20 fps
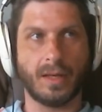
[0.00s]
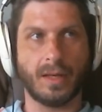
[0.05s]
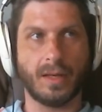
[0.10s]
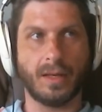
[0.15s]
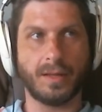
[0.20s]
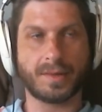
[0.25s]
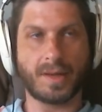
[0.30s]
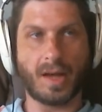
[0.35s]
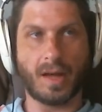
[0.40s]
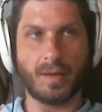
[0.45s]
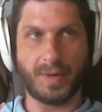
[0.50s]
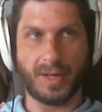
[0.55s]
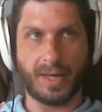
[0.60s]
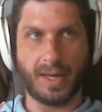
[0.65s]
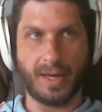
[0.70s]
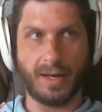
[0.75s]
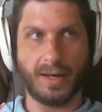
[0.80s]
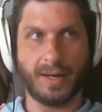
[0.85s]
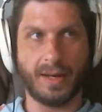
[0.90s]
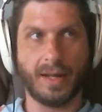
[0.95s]
It's
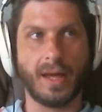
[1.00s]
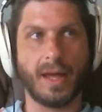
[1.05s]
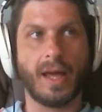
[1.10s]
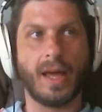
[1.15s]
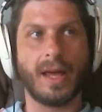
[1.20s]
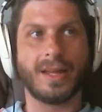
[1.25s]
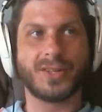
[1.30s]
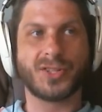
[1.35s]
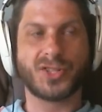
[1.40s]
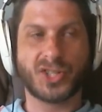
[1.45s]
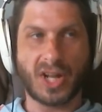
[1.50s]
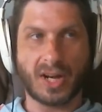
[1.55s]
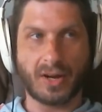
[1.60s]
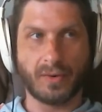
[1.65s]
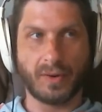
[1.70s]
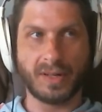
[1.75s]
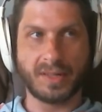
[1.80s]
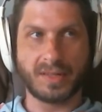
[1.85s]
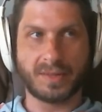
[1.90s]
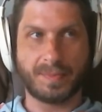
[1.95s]
complicated.
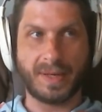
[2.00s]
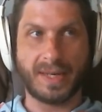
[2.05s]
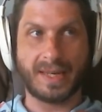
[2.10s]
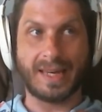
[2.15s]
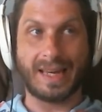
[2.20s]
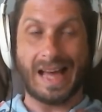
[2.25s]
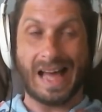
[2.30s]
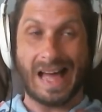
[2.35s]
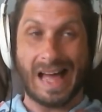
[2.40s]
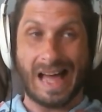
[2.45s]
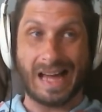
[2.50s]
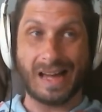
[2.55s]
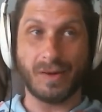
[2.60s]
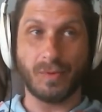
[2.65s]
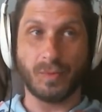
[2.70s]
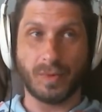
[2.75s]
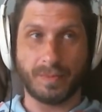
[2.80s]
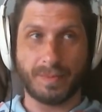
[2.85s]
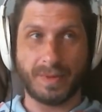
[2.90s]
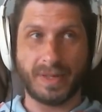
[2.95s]
Generally speaking, I
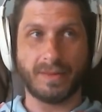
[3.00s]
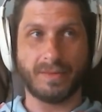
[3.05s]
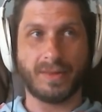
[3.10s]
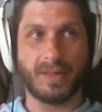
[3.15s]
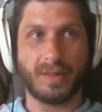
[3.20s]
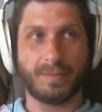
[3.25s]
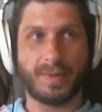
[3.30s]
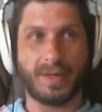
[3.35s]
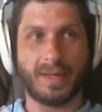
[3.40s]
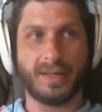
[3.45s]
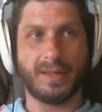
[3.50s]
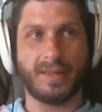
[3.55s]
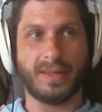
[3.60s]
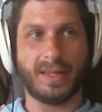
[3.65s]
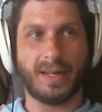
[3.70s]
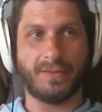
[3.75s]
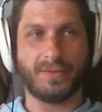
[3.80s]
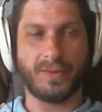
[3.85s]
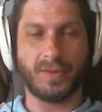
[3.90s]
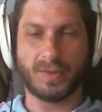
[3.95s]
would be of the opinion
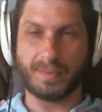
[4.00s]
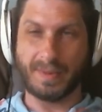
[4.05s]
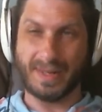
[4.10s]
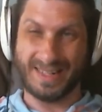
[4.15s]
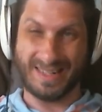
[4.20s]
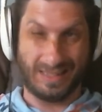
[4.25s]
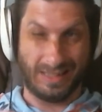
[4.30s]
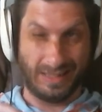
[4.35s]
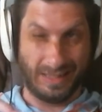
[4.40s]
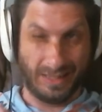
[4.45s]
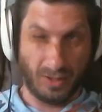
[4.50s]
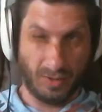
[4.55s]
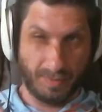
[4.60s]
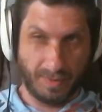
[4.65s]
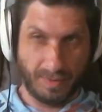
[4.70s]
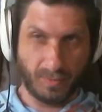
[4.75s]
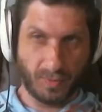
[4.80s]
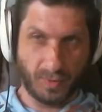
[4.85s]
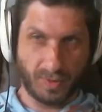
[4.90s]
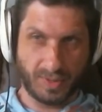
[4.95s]
that if you spend a little
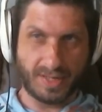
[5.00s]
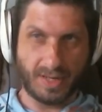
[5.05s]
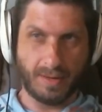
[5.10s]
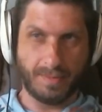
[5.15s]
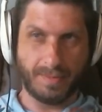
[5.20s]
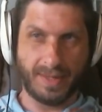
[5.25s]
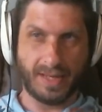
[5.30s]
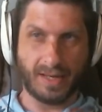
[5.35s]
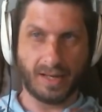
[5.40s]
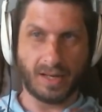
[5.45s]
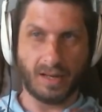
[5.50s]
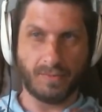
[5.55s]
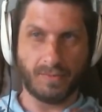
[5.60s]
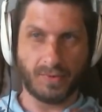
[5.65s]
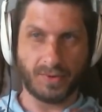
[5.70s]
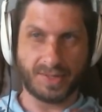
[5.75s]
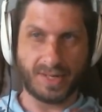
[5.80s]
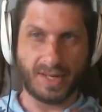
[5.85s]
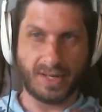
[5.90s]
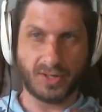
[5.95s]
bit more time in that
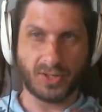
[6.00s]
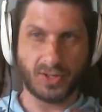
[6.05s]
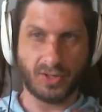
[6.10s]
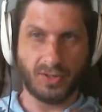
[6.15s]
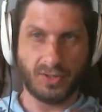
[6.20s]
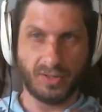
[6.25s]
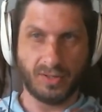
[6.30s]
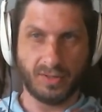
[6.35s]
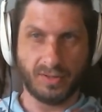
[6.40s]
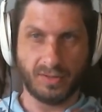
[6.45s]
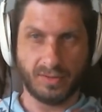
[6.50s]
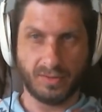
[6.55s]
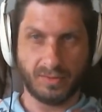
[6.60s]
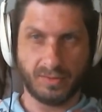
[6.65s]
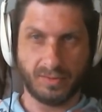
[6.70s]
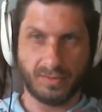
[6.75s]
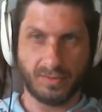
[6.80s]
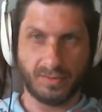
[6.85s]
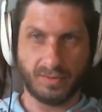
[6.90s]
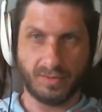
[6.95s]
conversational
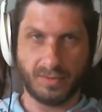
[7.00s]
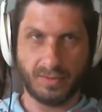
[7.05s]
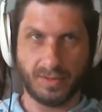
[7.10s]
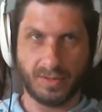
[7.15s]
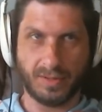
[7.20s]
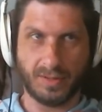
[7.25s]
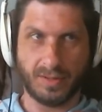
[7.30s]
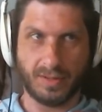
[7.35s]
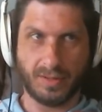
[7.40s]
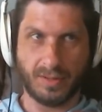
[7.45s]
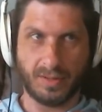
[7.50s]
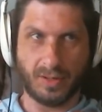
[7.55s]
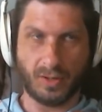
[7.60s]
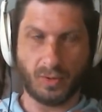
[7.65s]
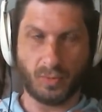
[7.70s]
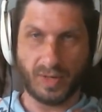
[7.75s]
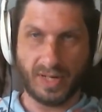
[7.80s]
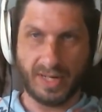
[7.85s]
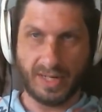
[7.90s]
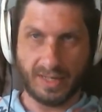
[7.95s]

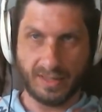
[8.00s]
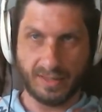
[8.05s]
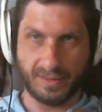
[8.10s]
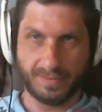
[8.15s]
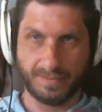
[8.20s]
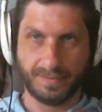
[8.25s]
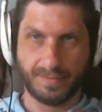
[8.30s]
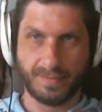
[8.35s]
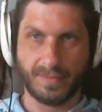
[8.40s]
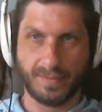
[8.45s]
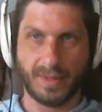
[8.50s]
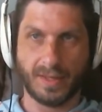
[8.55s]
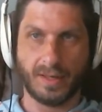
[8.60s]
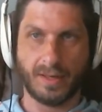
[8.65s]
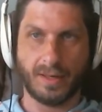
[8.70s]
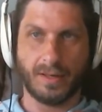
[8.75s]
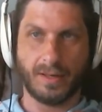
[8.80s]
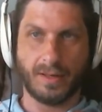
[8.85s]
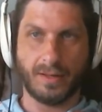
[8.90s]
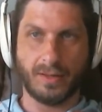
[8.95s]
arena,
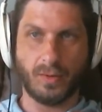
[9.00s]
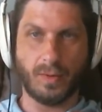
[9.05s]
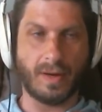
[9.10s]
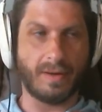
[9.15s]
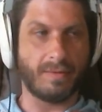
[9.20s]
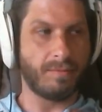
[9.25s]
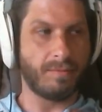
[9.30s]
you have